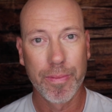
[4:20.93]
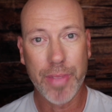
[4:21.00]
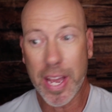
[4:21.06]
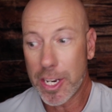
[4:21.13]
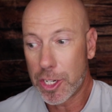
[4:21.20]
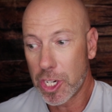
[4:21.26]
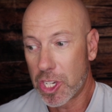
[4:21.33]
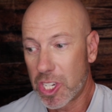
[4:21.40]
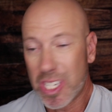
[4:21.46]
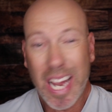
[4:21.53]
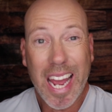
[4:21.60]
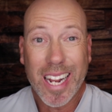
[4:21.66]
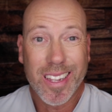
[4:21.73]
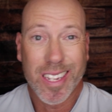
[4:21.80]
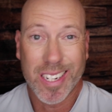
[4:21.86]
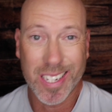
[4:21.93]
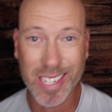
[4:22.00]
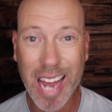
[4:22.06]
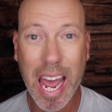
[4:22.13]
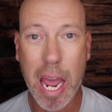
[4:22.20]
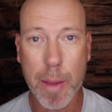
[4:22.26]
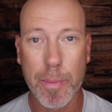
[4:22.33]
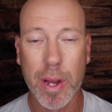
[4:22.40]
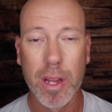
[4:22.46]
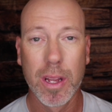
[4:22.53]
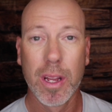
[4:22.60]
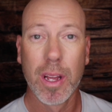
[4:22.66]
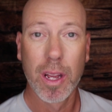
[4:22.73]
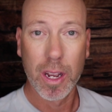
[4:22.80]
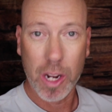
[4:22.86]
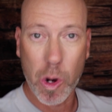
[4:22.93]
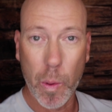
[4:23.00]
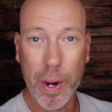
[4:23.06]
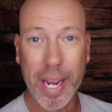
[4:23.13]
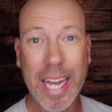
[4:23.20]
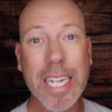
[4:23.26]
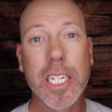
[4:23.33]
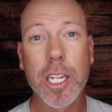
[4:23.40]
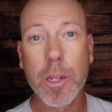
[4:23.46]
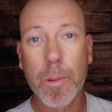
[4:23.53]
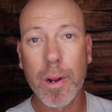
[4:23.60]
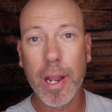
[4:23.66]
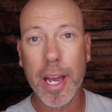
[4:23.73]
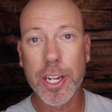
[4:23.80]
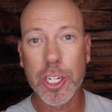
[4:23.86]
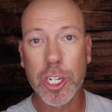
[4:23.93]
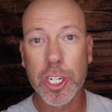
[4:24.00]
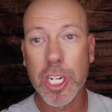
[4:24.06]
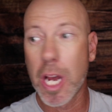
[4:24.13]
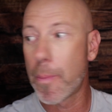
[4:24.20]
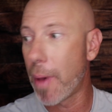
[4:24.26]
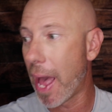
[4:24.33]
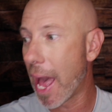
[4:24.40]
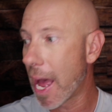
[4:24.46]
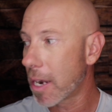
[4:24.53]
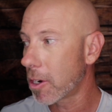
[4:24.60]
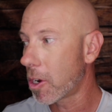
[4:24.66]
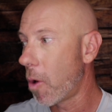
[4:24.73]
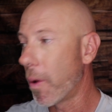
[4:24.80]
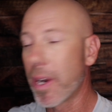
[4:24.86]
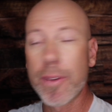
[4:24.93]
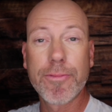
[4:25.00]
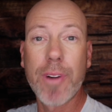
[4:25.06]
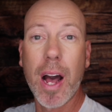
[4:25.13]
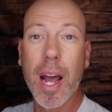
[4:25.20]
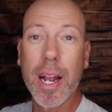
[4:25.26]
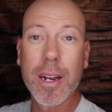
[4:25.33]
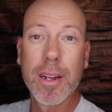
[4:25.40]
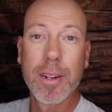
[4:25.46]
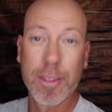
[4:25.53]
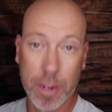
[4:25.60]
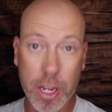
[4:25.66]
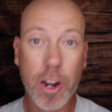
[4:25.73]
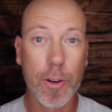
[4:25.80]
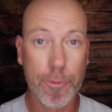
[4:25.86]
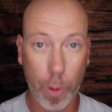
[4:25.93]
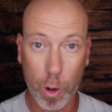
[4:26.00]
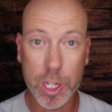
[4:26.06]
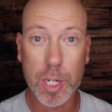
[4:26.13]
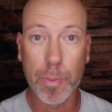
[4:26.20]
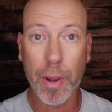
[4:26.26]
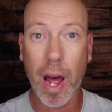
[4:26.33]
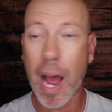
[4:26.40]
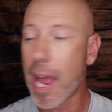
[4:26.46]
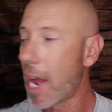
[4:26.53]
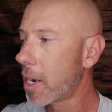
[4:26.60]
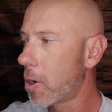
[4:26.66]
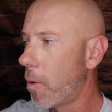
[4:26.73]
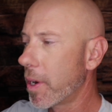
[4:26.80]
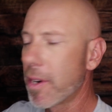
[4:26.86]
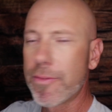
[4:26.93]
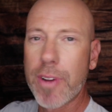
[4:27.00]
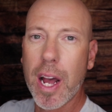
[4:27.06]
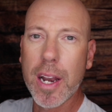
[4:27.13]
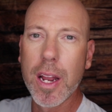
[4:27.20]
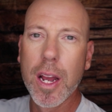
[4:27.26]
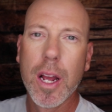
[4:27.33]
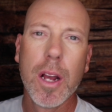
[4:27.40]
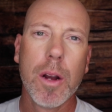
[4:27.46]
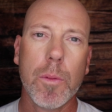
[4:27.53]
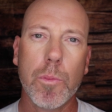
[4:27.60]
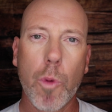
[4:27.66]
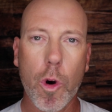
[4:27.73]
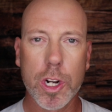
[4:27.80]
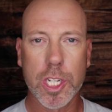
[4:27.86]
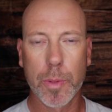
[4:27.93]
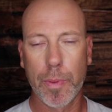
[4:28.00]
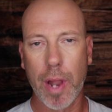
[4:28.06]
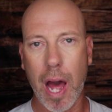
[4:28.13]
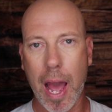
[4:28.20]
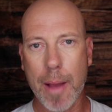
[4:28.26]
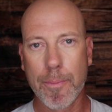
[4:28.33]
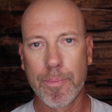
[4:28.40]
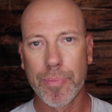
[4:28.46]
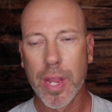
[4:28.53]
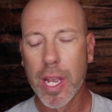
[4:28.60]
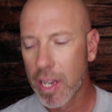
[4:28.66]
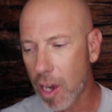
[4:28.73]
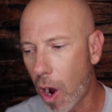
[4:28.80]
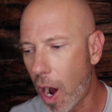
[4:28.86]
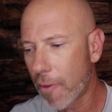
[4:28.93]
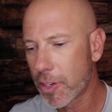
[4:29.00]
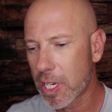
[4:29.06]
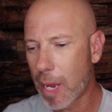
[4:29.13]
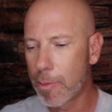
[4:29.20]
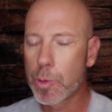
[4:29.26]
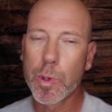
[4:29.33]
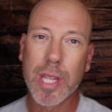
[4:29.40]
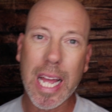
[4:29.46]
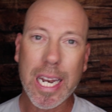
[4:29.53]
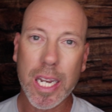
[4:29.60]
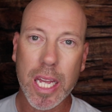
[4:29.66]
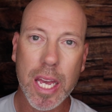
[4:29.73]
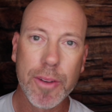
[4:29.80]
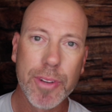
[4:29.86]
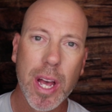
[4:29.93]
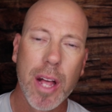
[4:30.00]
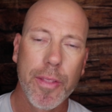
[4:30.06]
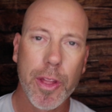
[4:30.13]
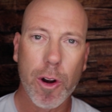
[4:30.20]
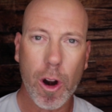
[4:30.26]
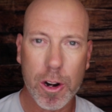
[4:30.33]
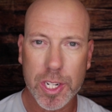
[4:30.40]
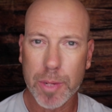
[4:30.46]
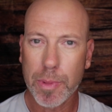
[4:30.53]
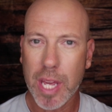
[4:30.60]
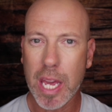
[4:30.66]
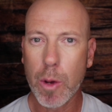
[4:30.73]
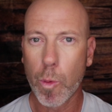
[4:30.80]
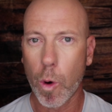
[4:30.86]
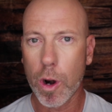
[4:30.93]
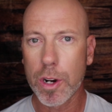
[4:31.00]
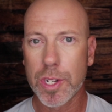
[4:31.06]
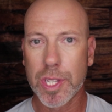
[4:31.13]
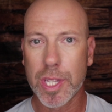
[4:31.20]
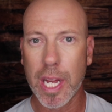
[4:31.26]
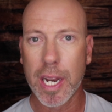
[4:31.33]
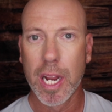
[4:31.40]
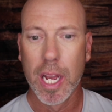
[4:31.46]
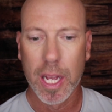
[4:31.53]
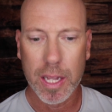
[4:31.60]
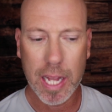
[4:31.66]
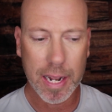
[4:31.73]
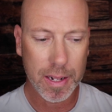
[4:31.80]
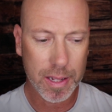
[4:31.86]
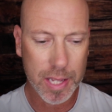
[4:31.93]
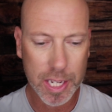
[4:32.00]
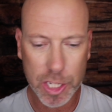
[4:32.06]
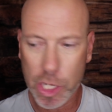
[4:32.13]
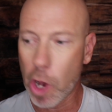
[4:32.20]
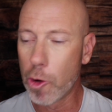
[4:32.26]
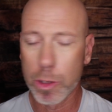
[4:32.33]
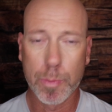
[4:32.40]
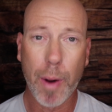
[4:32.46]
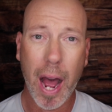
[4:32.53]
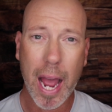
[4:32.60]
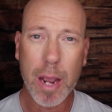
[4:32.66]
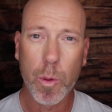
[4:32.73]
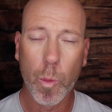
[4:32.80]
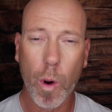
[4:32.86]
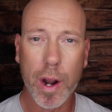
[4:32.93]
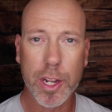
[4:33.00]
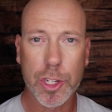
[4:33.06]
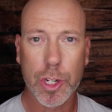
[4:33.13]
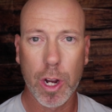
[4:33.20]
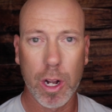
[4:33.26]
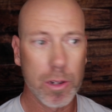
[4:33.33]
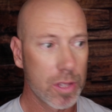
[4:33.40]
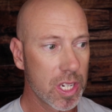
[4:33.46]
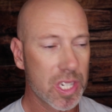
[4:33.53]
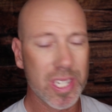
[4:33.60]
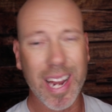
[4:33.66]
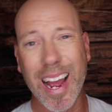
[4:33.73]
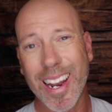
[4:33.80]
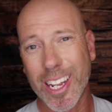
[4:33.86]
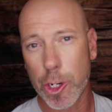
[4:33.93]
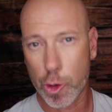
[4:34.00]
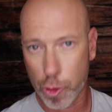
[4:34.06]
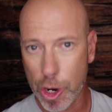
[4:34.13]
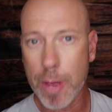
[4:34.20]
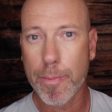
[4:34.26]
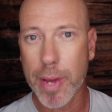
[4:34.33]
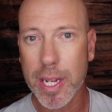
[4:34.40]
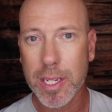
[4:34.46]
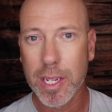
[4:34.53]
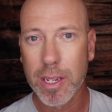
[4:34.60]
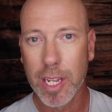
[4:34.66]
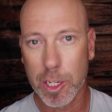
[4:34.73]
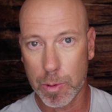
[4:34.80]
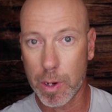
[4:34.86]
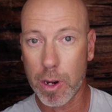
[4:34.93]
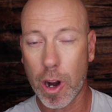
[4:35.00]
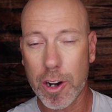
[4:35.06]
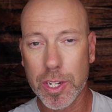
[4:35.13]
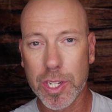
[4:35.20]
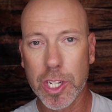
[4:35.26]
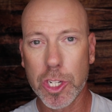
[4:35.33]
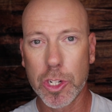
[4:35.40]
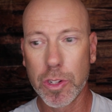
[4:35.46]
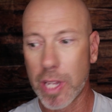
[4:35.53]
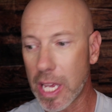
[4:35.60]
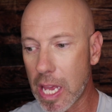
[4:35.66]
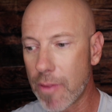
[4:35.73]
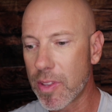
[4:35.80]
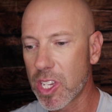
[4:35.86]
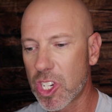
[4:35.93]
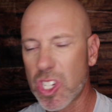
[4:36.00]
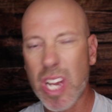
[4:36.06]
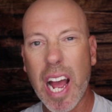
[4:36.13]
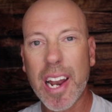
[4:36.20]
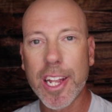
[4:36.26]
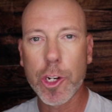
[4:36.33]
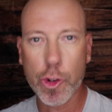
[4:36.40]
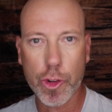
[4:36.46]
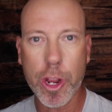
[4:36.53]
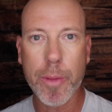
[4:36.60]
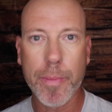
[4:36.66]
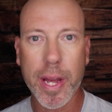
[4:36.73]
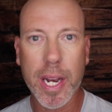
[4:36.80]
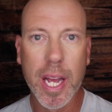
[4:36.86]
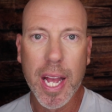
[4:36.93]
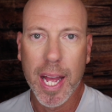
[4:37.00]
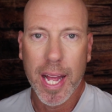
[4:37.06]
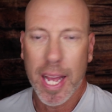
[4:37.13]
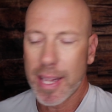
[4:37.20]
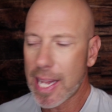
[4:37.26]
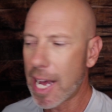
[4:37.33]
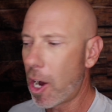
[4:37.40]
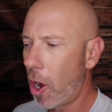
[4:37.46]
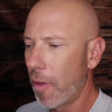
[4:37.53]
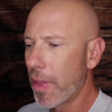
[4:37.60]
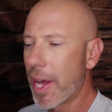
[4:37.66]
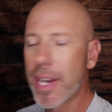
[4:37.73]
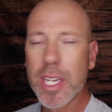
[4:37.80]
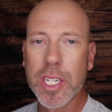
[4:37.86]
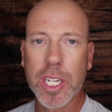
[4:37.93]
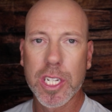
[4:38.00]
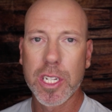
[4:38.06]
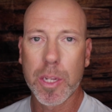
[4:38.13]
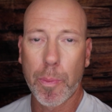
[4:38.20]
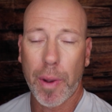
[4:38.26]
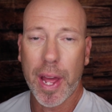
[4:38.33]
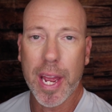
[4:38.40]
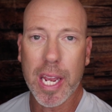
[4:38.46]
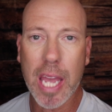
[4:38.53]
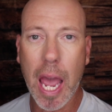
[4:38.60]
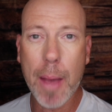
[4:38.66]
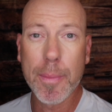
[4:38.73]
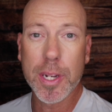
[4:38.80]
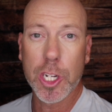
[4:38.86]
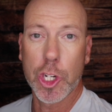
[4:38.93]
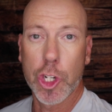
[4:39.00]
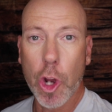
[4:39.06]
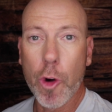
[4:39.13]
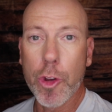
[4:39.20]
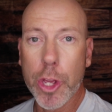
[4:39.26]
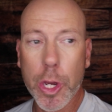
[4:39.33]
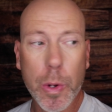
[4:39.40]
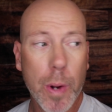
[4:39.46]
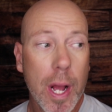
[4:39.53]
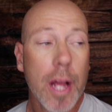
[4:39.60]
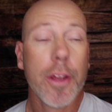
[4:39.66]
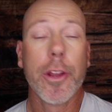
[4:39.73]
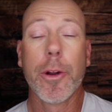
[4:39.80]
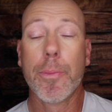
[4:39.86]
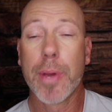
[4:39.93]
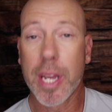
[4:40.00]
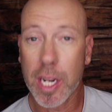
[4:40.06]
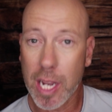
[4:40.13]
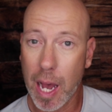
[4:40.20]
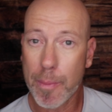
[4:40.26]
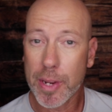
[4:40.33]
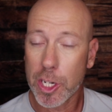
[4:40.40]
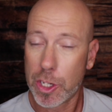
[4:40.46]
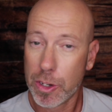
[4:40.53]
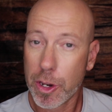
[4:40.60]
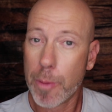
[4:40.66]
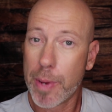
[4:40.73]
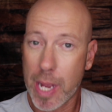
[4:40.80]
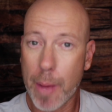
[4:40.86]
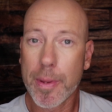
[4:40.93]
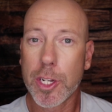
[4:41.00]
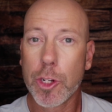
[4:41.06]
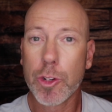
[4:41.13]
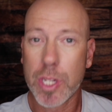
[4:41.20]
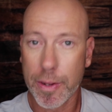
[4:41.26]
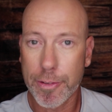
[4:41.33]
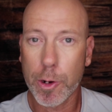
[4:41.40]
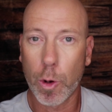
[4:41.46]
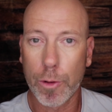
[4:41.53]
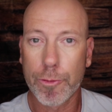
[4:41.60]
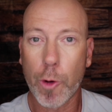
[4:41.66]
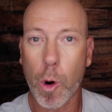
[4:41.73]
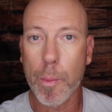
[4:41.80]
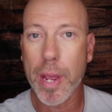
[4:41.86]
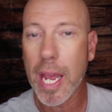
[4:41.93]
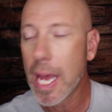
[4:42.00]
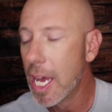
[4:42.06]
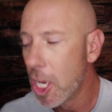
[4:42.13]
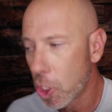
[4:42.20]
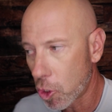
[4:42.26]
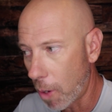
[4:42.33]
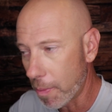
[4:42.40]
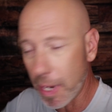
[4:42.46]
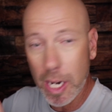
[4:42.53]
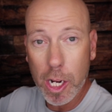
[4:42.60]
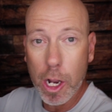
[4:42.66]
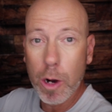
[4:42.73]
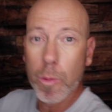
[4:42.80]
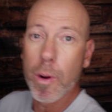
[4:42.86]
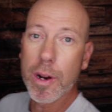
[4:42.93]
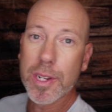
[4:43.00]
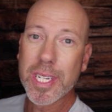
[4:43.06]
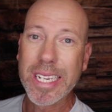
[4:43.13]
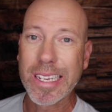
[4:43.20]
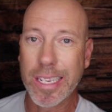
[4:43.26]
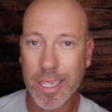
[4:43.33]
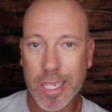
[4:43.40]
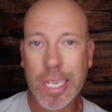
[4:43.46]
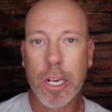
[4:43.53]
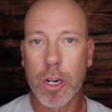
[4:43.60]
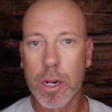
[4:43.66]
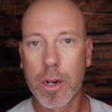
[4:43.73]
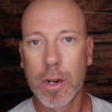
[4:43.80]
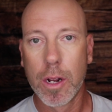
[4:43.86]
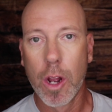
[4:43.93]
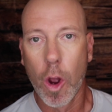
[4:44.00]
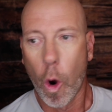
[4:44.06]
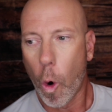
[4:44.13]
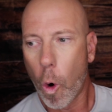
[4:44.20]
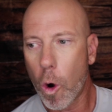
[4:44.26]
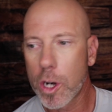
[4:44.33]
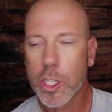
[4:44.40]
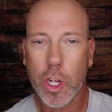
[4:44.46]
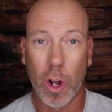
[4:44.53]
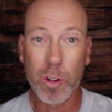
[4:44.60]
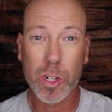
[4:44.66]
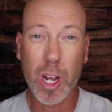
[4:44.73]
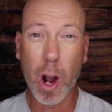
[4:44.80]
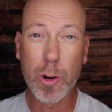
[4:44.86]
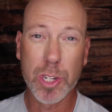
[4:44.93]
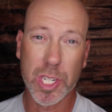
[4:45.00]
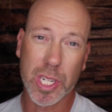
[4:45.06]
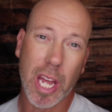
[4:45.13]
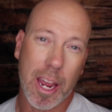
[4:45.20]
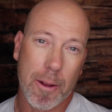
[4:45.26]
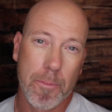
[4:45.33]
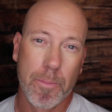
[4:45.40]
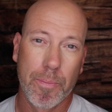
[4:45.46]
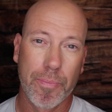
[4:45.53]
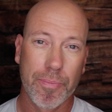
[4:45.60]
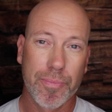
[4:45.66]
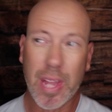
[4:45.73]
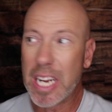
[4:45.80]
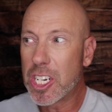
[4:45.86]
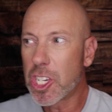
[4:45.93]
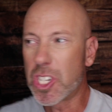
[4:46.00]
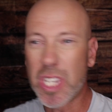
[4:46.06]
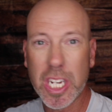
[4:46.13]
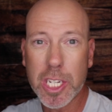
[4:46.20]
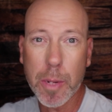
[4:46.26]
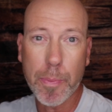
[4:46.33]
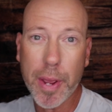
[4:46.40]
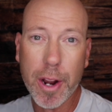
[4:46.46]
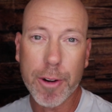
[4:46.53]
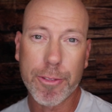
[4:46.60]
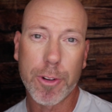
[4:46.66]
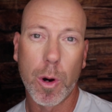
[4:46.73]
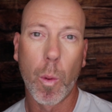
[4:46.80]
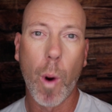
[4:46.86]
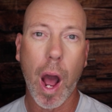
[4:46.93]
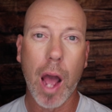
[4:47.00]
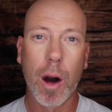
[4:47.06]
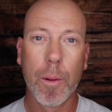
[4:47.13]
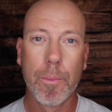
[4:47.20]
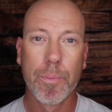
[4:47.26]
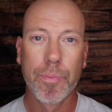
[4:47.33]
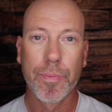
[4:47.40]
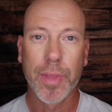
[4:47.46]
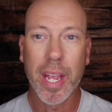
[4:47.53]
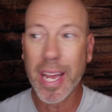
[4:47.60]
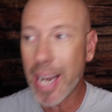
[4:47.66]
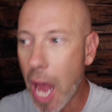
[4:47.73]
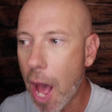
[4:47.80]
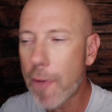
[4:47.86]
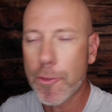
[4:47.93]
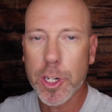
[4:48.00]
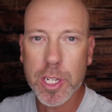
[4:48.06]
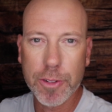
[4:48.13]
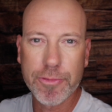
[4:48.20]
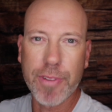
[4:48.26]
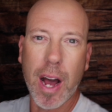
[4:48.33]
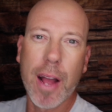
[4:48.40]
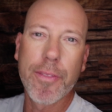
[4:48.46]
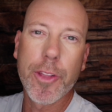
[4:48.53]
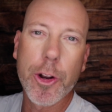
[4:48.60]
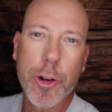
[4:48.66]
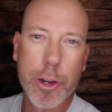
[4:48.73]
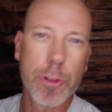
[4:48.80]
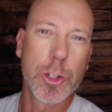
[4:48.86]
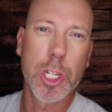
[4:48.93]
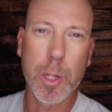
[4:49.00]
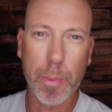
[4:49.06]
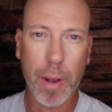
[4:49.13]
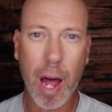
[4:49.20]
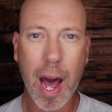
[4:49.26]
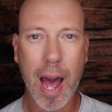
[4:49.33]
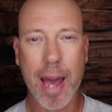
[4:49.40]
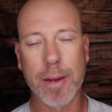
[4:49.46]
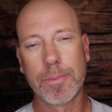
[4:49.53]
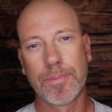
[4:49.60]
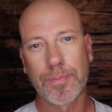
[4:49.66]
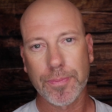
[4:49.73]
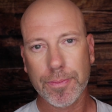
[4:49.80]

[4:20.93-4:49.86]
They just stayed the same going into the relationship and going to find, you know, for supply and going to find more supply. Now, oftentimes when they leave, there are some key words that, that this goes by. One is called the silent treatment. That's what narcissists do. They give you the silent treatment. And that all that is is to play a game and to show you you're being coming, you're becoming too difficult for me. So I'm gonna go where it's easier. Or it's called ghosting. They just disappear for a while in effort to find their new supply.